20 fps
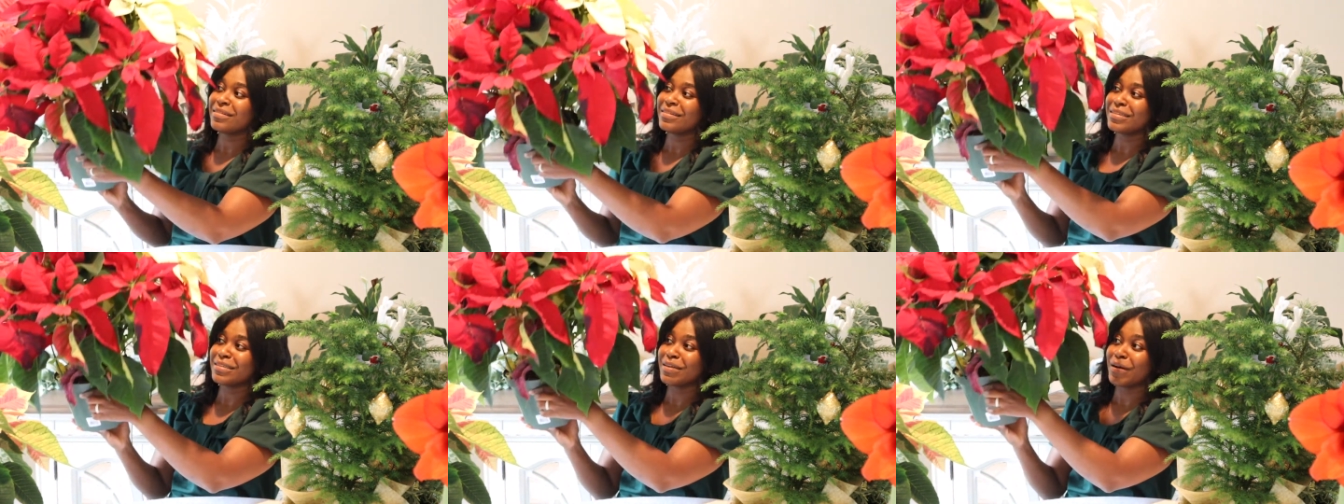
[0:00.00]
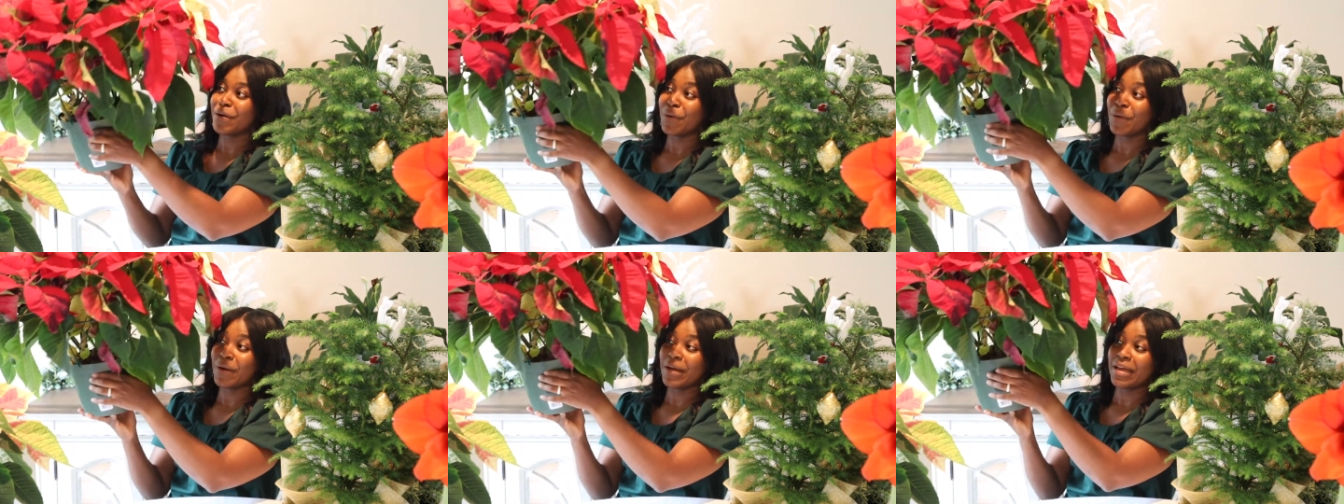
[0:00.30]

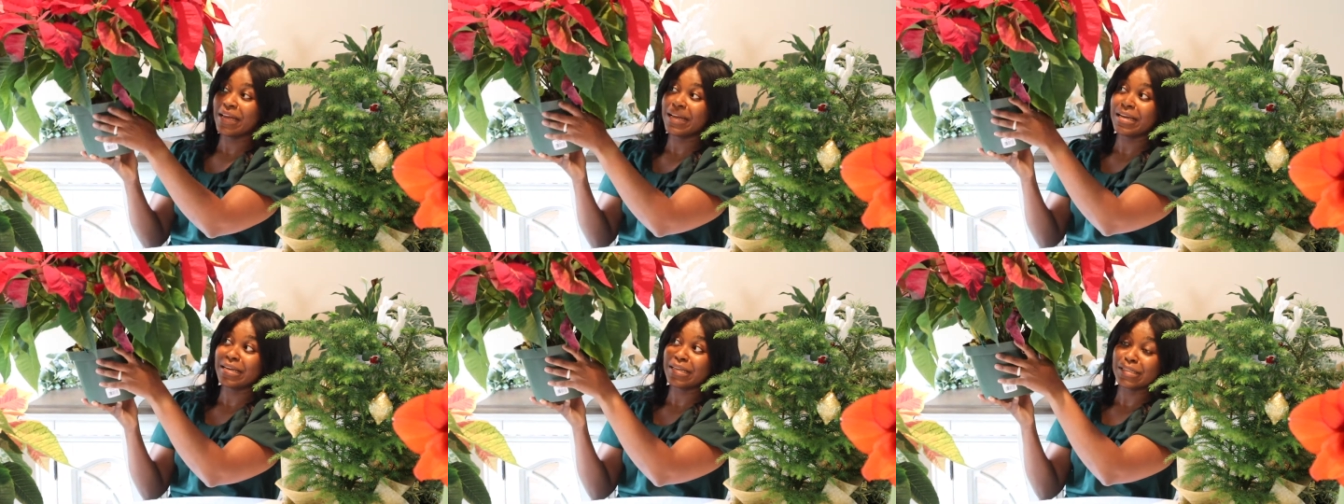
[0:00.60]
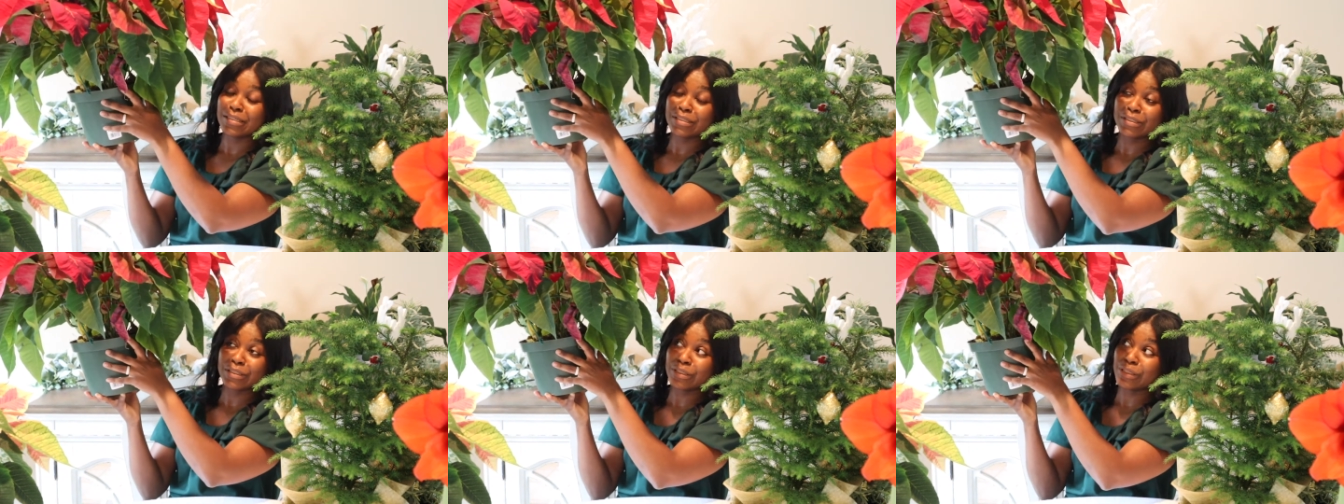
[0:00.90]
So it
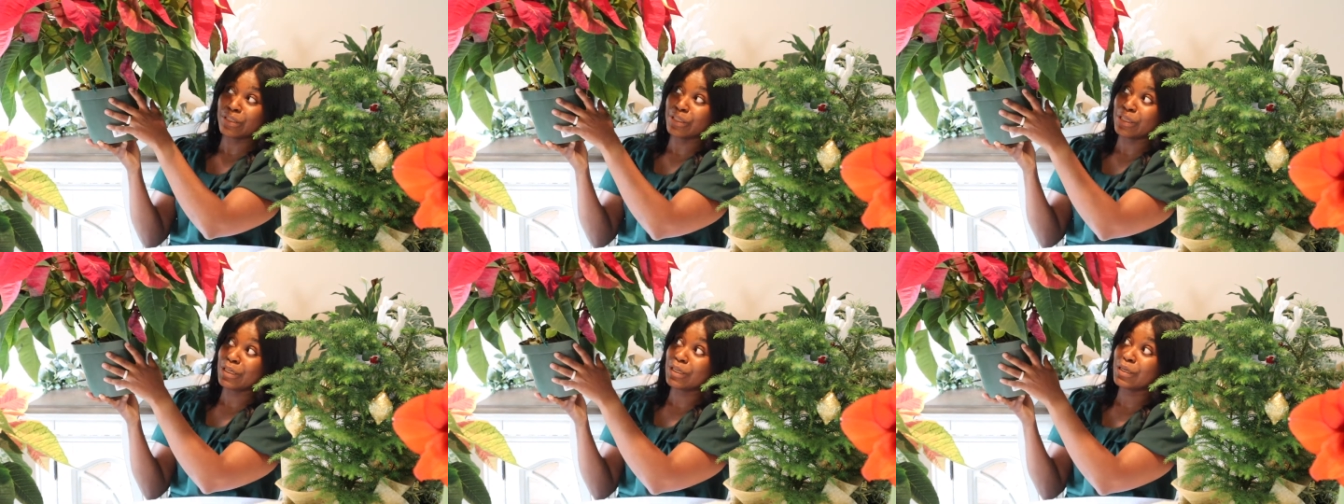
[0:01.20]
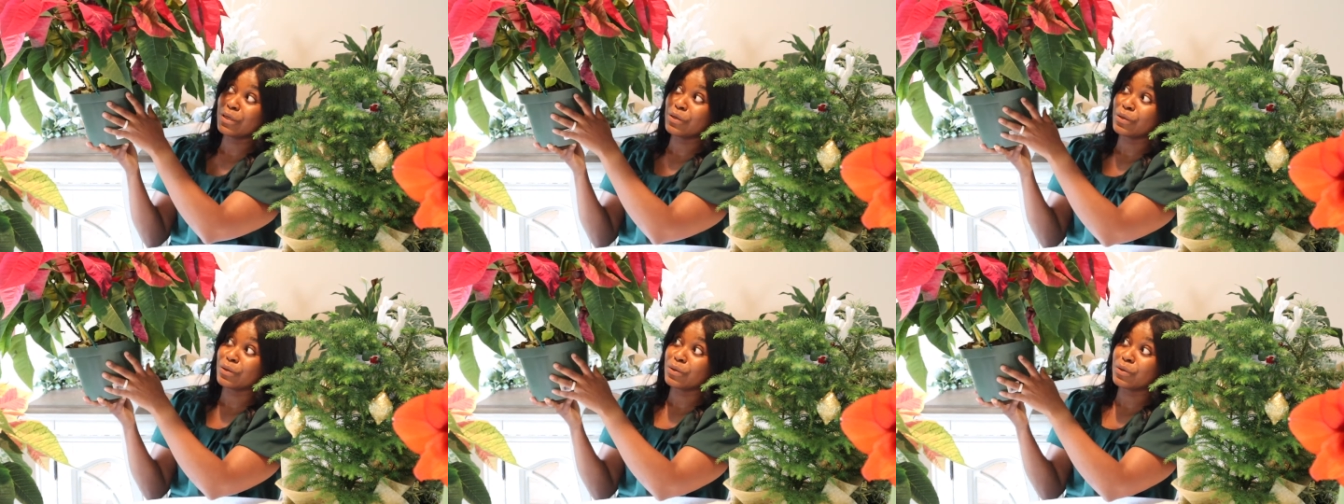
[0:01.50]
is
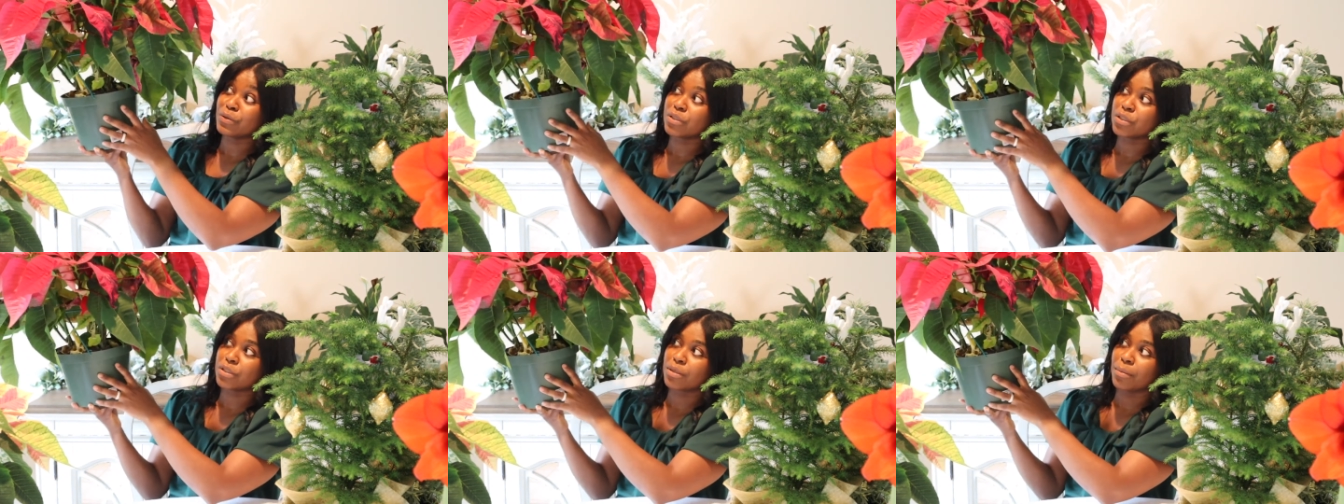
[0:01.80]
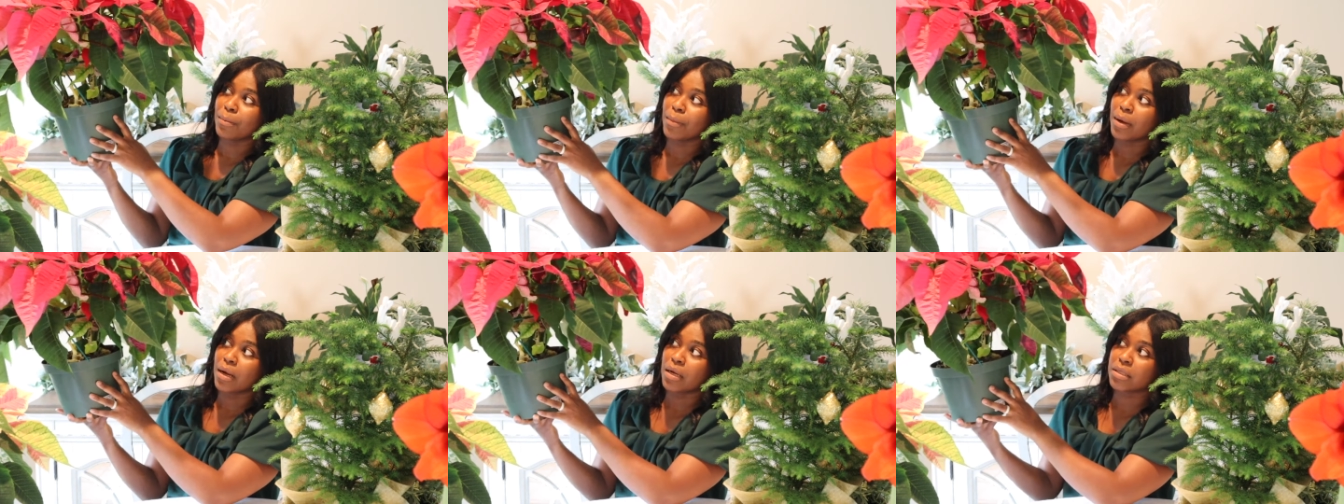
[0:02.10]
huge, it's a
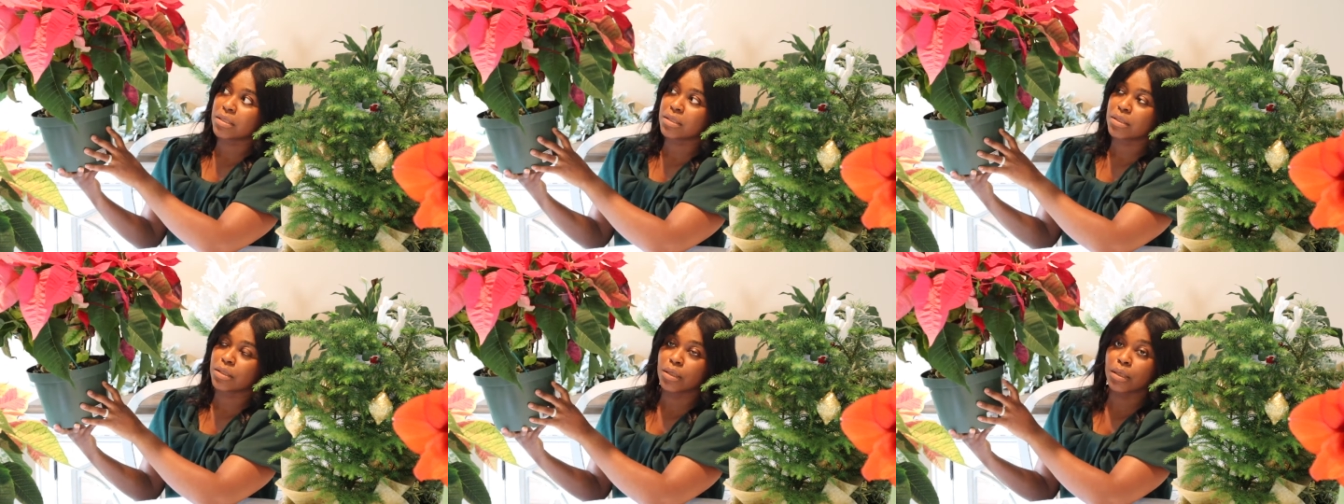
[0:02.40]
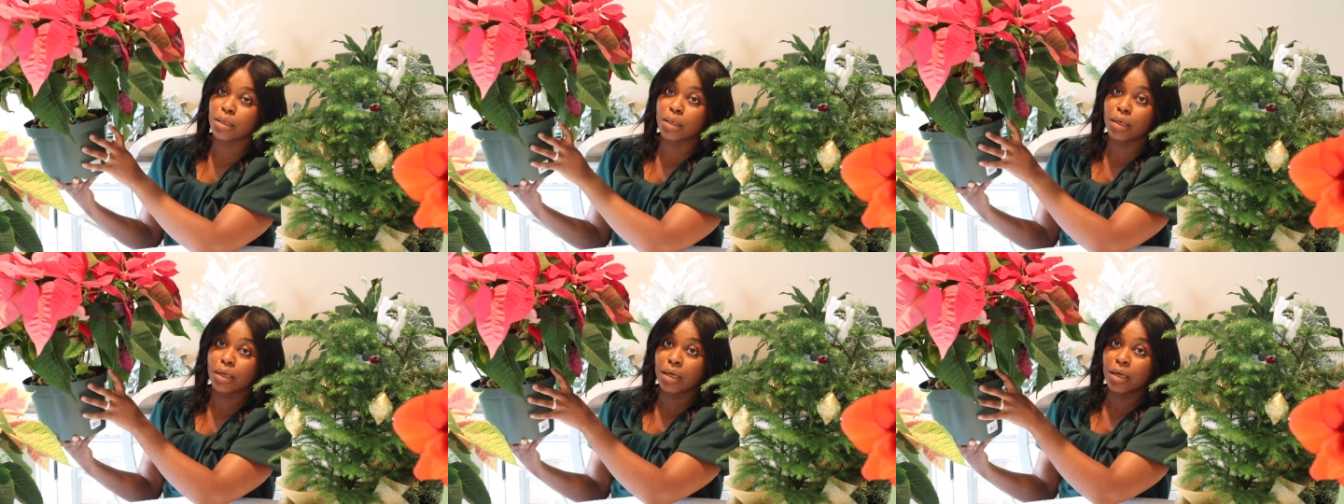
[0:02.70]

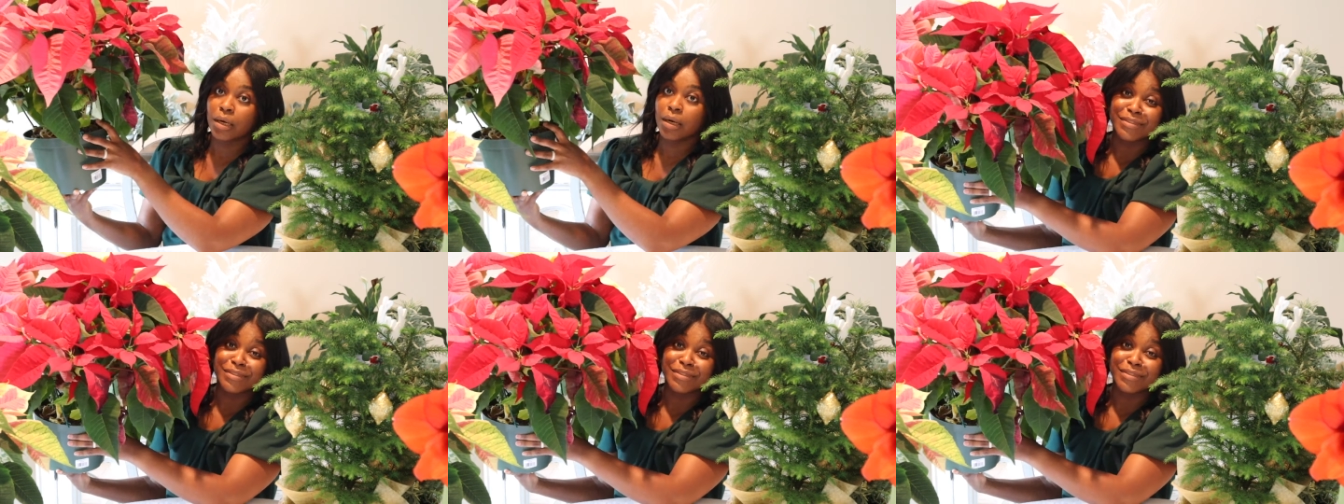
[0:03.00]
monster.